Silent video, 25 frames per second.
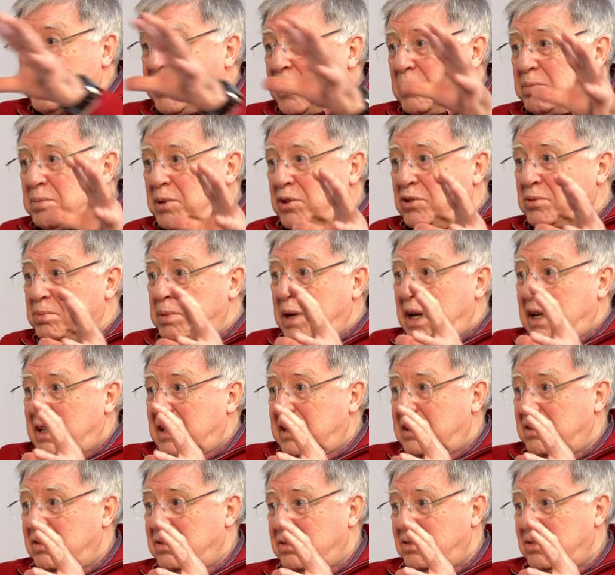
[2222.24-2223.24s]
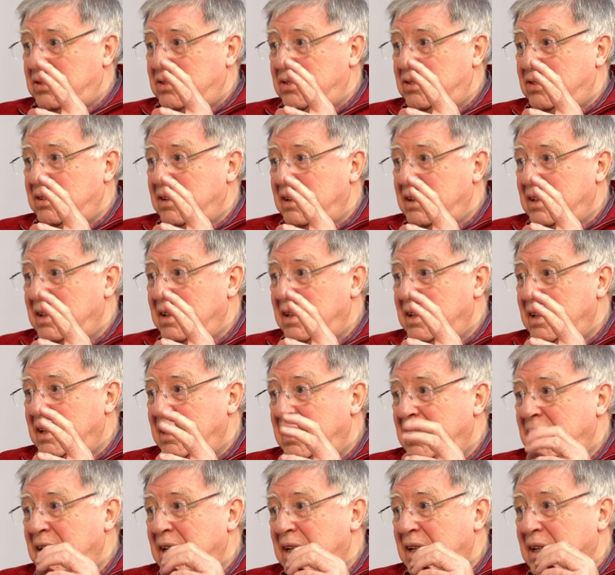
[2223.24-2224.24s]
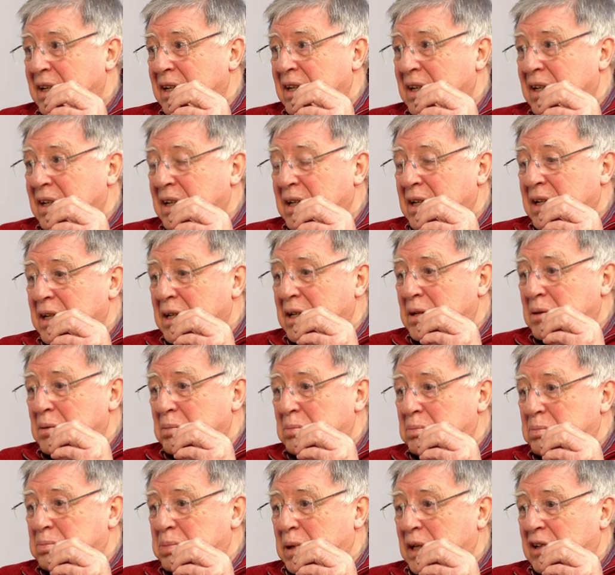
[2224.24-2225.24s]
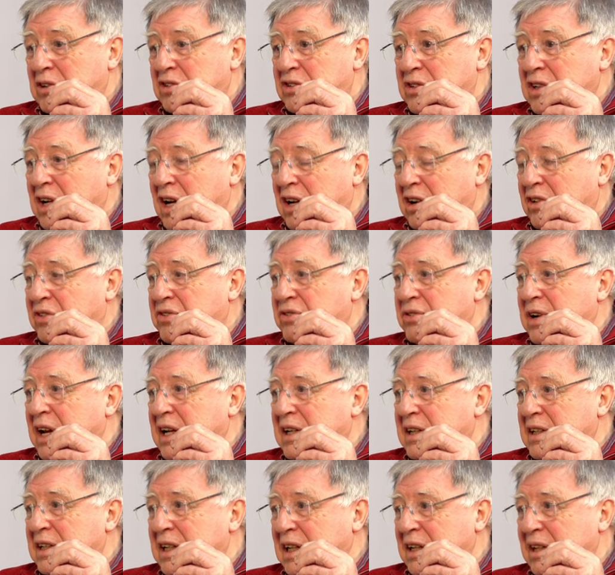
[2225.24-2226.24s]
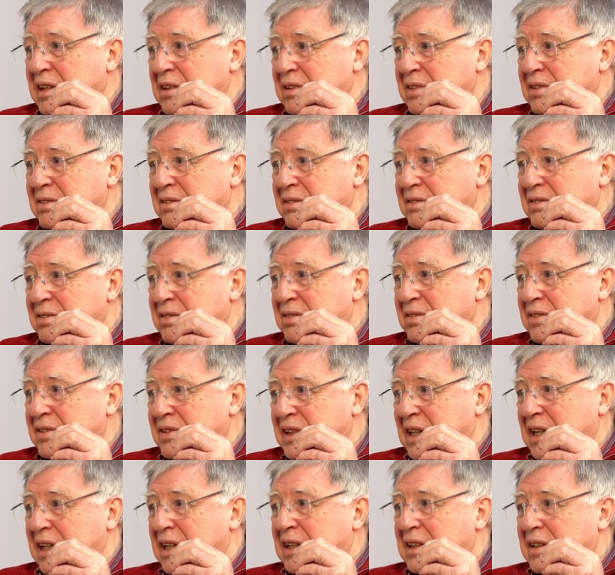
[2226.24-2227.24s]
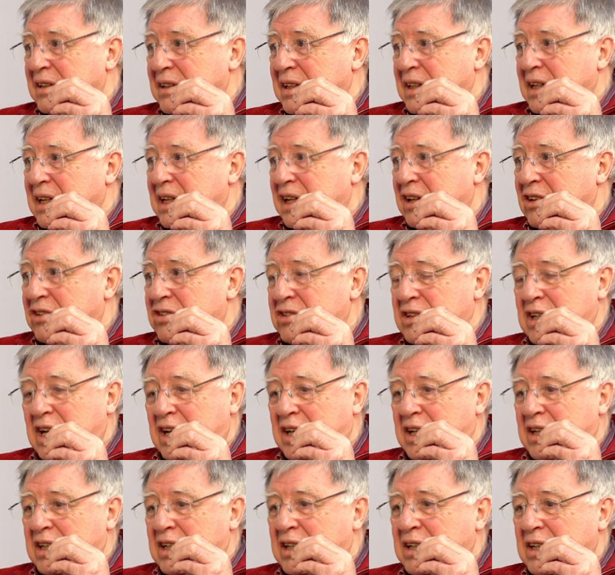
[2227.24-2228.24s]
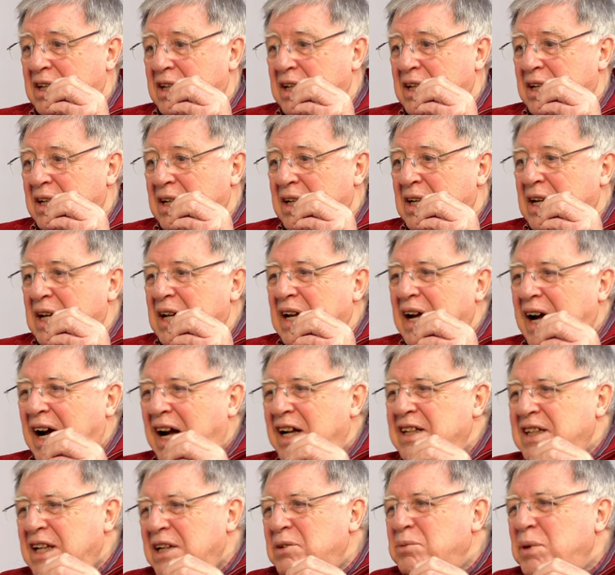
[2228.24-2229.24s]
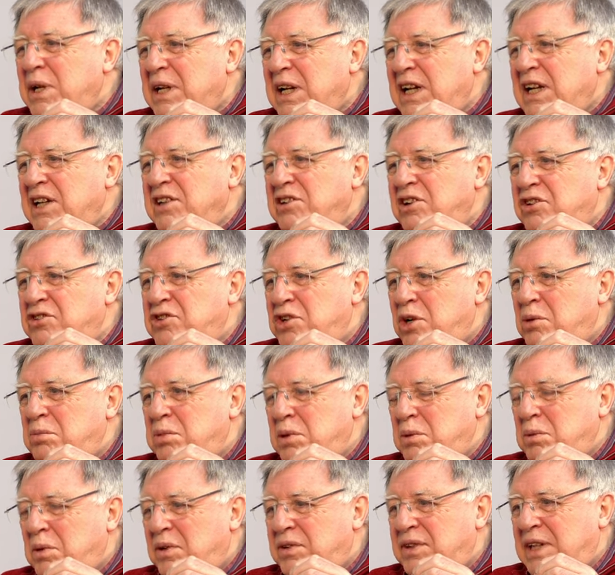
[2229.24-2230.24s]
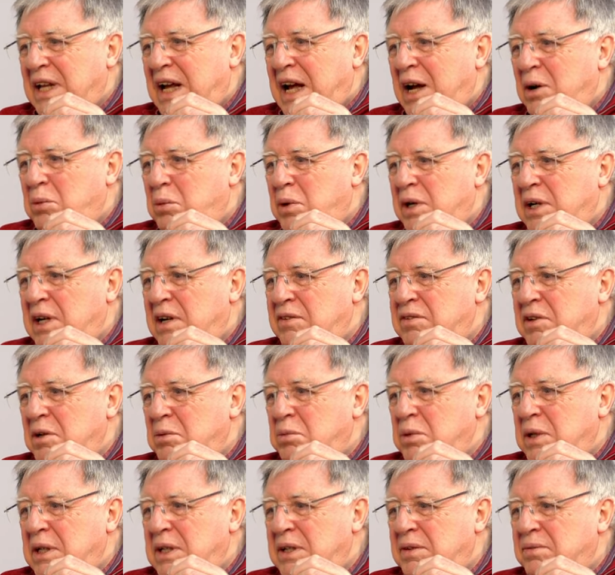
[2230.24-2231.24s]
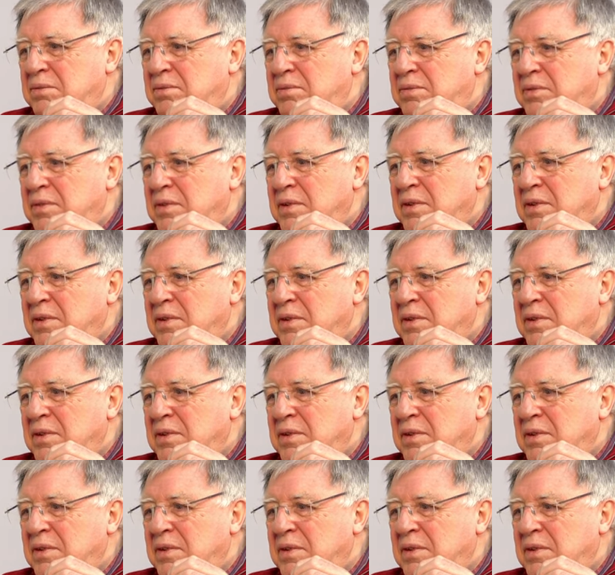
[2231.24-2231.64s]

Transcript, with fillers: different perspectives. Mm-hmm. But it's not a threatening thing. And it's not a. I think we get into trouble with that whenever we